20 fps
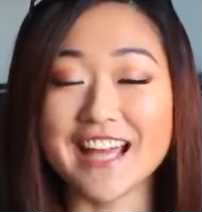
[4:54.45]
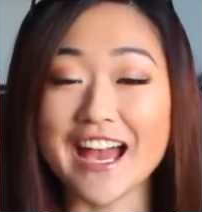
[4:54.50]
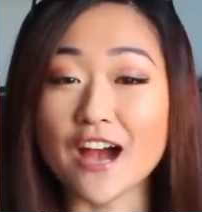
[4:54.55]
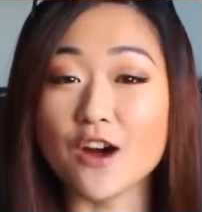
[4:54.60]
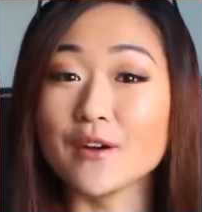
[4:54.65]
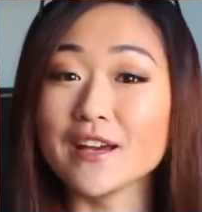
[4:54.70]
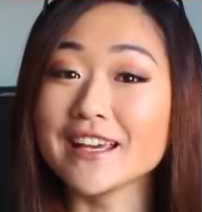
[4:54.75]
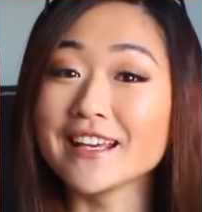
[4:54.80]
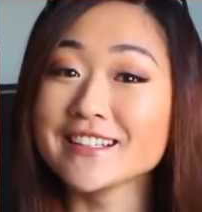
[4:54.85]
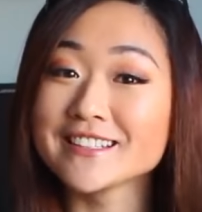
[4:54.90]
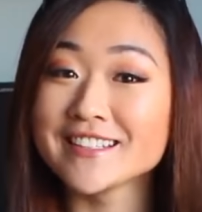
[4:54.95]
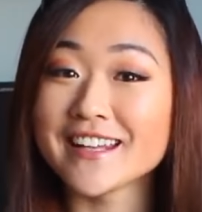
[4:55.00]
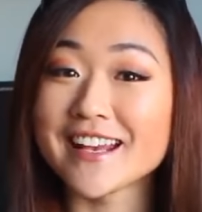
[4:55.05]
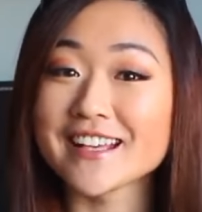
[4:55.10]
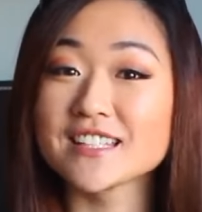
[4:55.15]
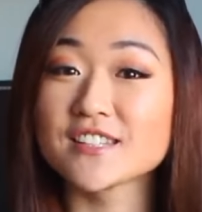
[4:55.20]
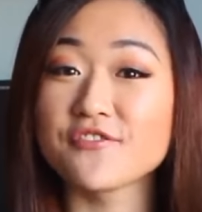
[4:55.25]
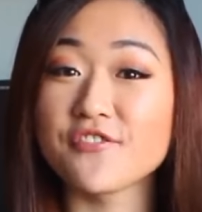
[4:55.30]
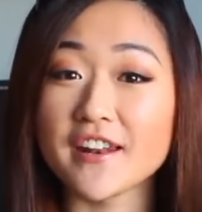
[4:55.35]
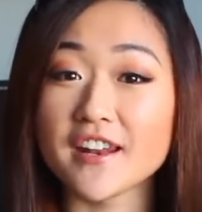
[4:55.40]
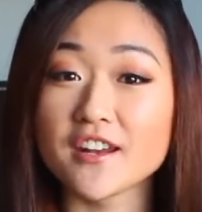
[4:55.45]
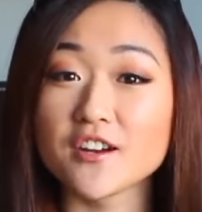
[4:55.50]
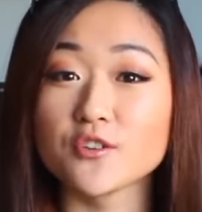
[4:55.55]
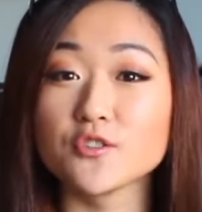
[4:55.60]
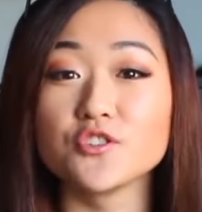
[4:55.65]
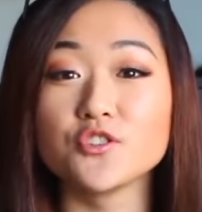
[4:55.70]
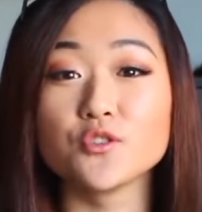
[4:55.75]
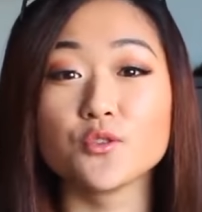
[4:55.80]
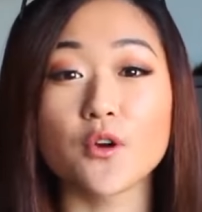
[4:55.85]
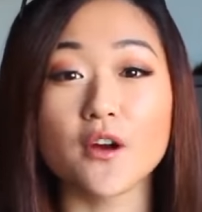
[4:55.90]
Now, in today's
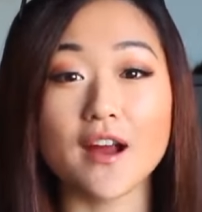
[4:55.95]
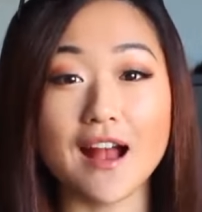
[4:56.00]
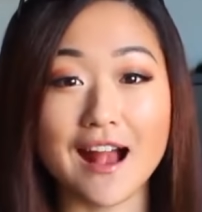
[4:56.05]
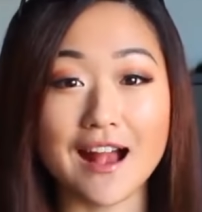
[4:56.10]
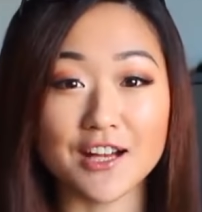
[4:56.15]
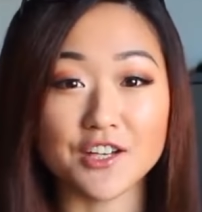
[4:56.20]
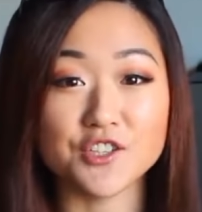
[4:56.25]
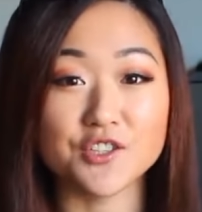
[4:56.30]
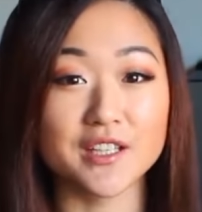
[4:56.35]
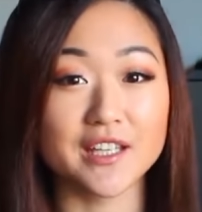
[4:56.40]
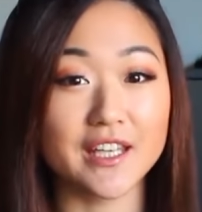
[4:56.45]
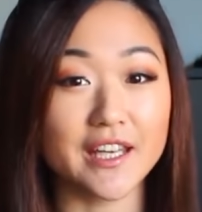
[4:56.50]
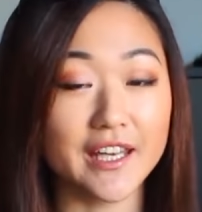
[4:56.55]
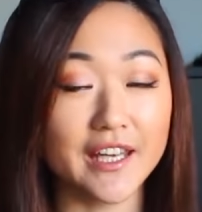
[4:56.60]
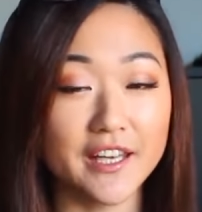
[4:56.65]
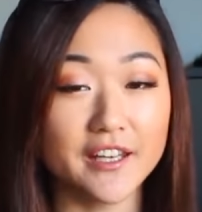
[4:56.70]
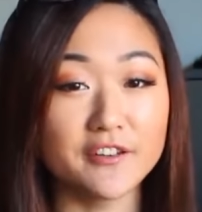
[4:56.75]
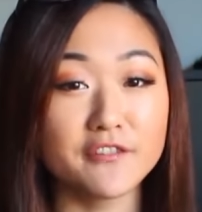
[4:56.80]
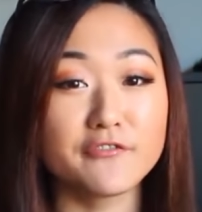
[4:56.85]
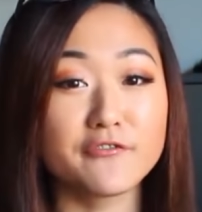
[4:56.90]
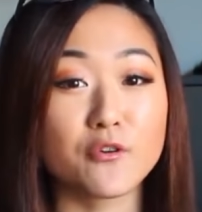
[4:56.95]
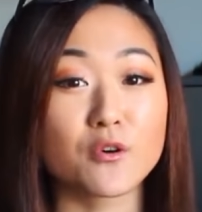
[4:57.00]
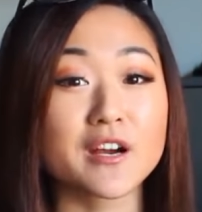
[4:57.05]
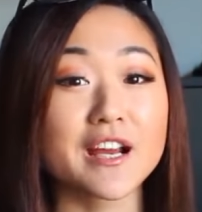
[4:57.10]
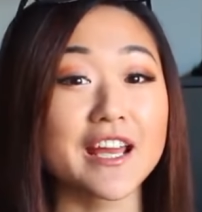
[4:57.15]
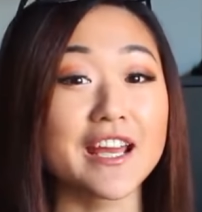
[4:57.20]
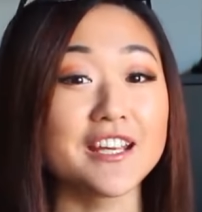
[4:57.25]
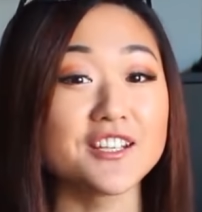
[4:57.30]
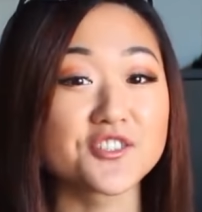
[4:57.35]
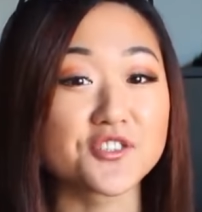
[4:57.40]
video, you are actually actually in
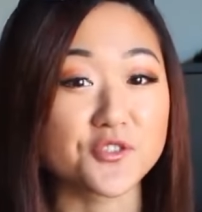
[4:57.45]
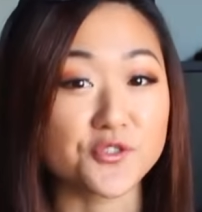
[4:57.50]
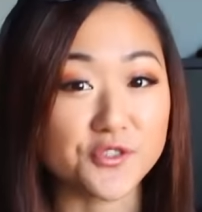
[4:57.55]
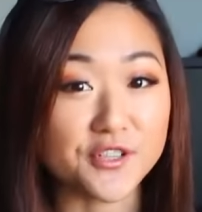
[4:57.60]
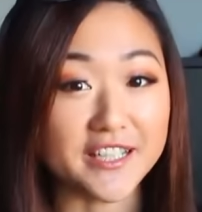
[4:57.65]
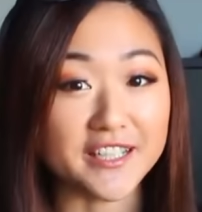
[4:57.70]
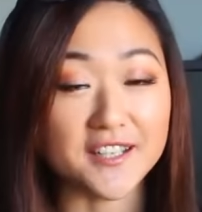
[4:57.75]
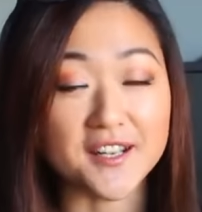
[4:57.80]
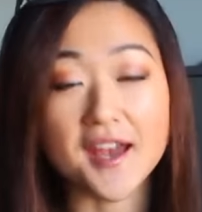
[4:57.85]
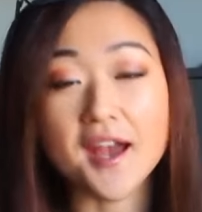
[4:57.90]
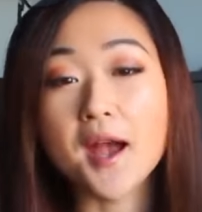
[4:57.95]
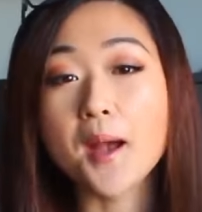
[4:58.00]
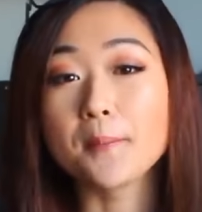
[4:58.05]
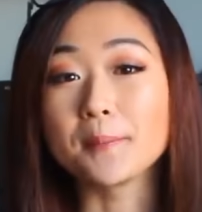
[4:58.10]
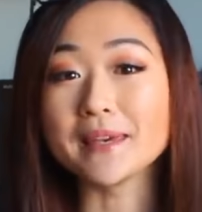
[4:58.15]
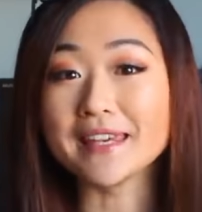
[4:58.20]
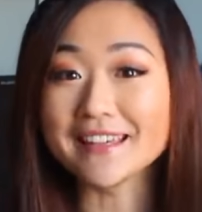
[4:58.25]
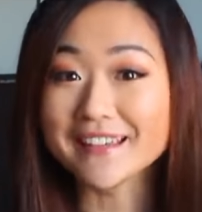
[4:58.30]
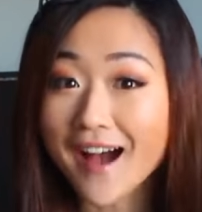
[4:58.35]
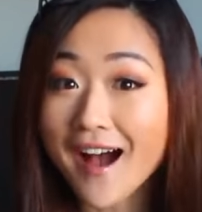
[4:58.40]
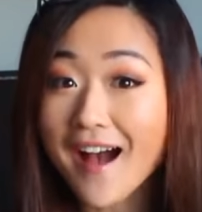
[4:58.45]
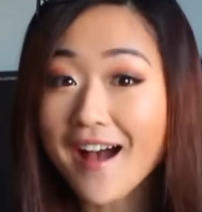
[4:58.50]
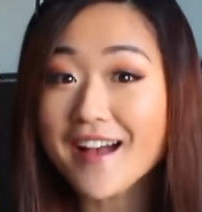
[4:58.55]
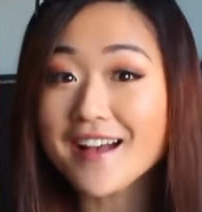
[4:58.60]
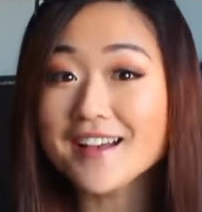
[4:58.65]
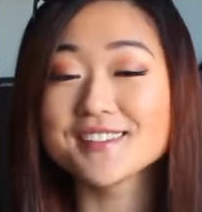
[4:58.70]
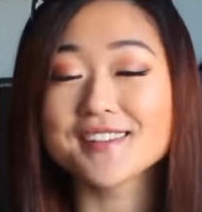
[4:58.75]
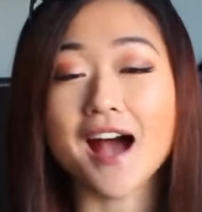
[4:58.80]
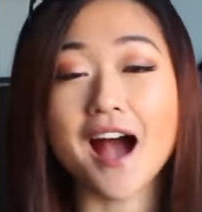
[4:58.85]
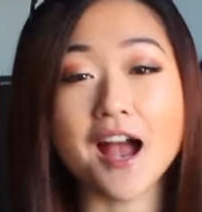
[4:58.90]
for a treat
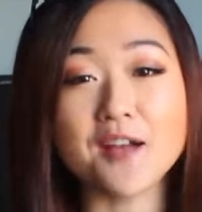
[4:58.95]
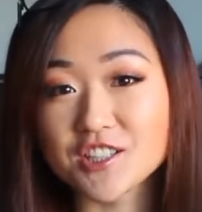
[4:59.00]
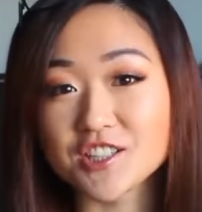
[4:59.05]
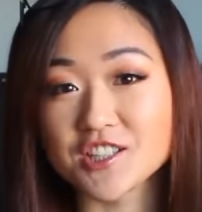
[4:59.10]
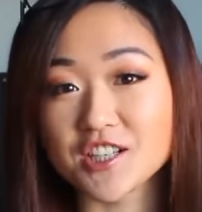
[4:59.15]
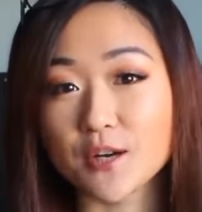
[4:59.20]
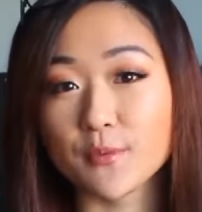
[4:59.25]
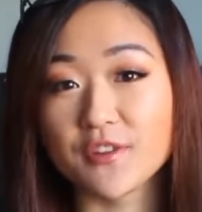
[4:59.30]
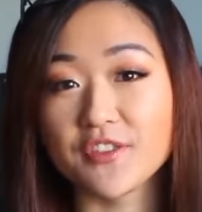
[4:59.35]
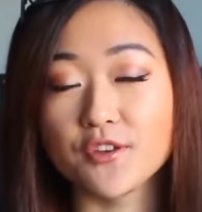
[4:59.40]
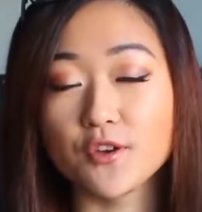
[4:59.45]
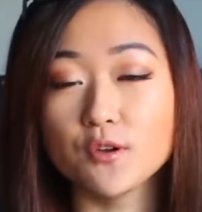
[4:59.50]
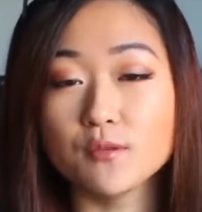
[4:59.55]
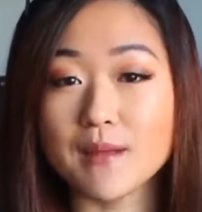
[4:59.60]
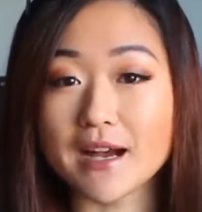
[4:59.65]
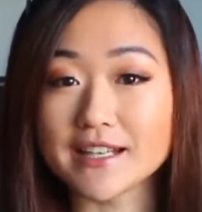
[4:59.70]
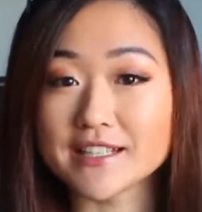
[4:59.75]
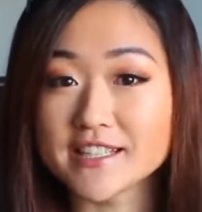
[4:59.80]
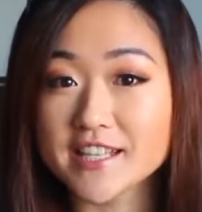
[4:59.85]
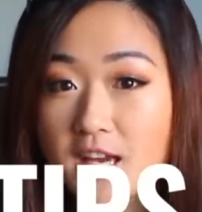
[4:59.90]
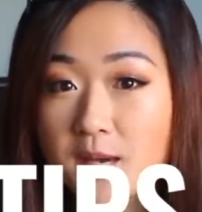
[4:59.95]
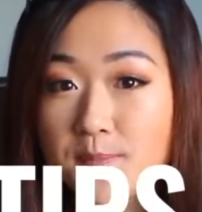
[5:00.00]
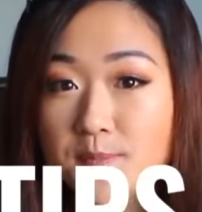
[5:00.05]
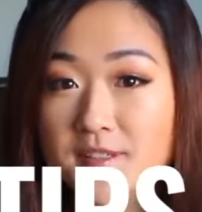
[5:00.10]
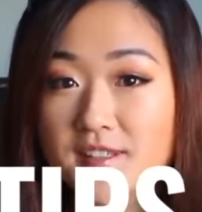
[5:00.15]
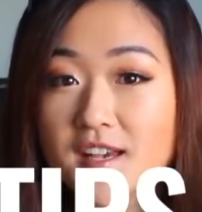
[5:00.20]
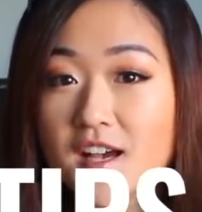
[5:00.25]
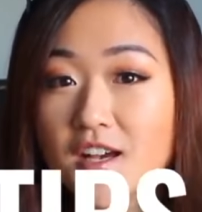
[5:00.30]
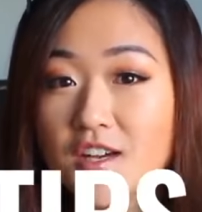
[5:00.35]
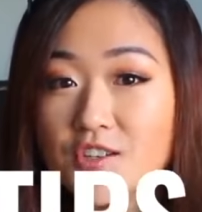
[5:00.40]
because I'm going to share with you my
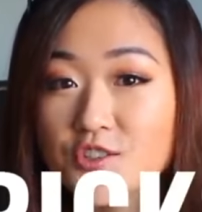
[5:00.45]
tips,